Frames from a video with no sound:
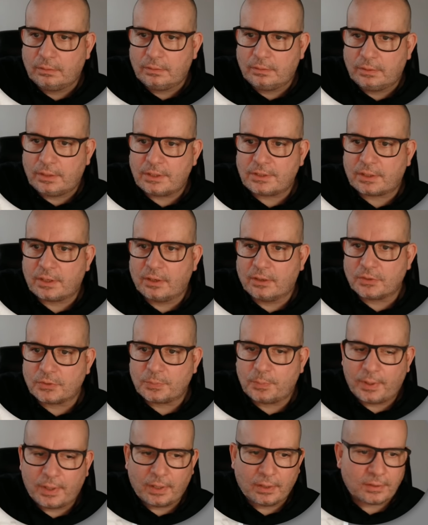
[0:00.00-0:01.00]
This car's
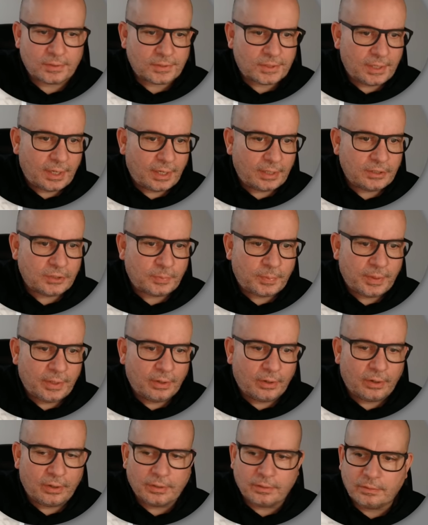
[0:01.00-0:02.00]
passed the
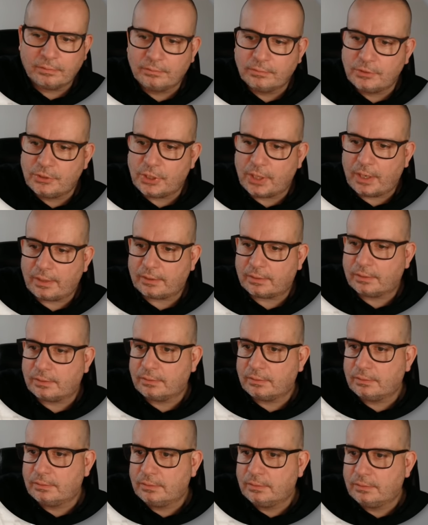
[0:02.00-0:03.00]
HPI check.
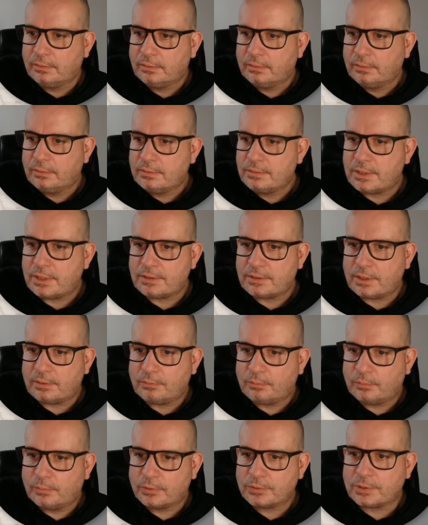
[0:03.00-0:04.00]
It says
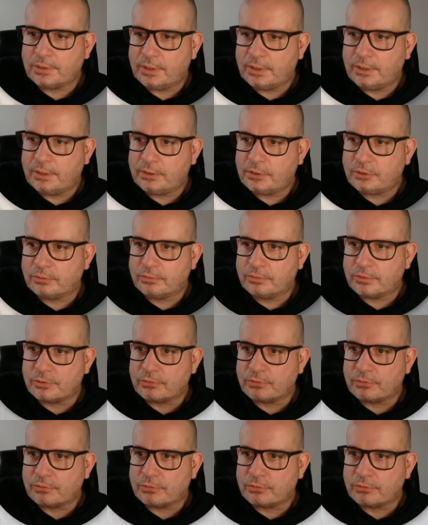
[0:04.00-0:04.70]
it wasn't an insurance